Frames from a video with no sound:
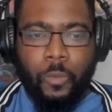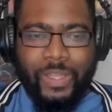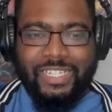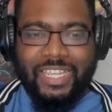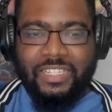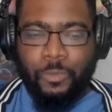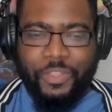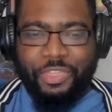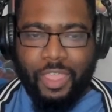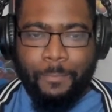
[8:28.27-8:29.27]
which is
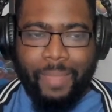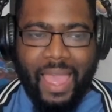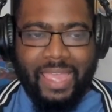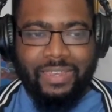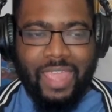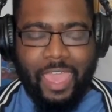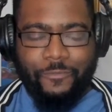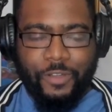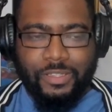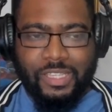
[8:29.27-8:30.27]
with the combined
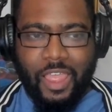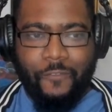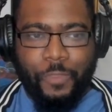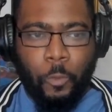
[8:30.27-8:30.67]
efforts of the